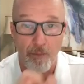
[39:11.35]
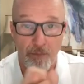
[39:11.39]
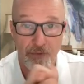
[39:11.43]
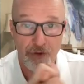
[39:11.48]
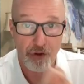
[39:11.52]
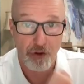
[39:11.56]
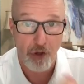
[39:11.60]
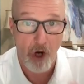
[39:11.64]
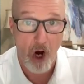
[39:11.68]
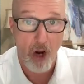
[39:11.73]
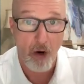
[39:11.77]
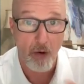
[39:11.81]

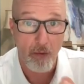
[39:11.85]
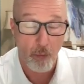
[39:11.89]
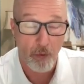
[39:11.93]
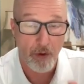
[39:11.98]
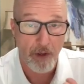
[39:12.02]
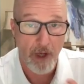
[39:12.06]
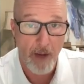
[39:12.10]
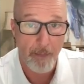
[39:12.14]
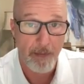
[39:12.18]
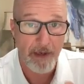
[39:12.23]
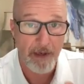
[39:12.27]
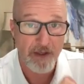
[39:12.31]
strong
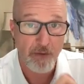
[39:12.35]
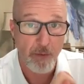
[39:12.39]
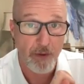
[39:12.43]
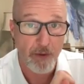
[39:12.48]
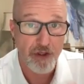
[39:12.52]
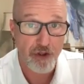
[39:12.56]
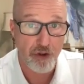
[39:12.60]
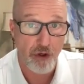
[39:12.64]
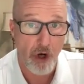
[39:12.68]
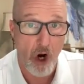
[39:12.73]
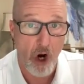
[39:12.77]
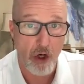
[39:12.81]
companies with
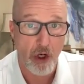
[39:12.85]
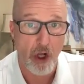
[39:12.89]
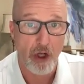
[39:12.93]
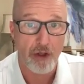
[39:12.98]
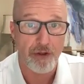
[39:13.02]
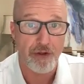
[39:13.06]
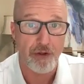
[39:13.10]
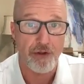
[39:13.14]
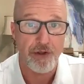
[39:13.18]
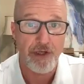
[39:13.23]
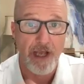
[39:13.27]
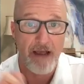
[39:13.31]
strong
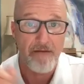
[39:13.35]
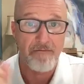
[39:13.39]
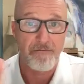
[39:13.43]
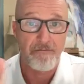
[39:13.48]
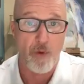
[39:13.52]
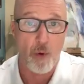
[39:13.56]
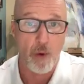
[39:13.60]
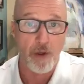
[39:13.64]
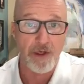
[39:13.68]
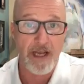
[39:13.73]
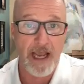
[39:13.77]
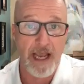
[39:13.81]
cultures have
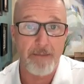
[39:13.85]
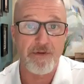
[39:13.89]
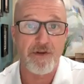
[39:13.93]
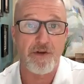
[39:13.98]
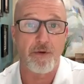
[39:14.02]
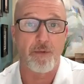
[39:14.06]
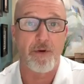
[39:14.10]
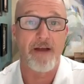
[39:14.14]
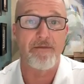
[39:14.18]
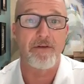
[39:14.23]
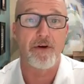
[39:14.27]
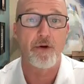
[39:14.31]
four times
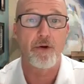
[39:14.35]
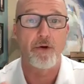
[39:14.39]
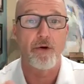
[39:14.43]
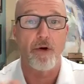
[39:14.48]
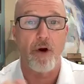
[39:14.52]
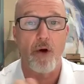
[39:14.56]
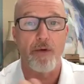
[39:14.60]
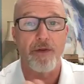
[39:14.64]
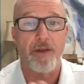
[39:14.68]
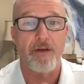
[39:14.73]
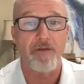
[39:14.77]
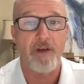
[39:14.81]
the revenue
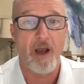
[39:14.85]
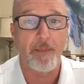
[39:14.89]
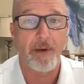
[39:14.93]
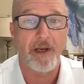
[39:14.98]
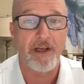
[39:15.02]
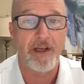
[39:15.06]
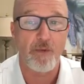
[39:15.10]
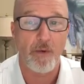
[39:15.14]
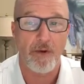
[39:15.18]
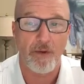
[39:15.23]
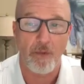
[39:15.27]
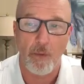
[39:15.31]
growth of
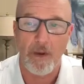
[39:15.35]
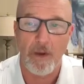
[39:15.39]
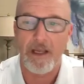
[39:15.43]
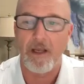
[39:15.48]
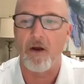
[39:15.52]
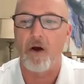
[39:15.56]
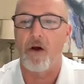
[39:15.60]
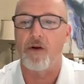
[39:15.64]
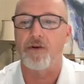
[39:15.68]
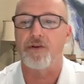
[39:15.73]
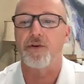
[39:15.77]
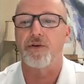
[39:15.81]
companies with weak
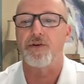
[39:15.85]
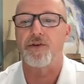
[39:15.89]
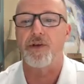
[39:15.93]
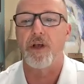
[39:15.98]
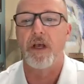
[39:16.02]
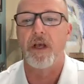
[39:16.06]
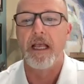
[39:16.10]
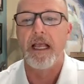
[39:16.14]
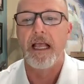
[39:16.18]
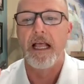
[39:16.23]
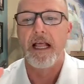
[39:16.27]
cultures.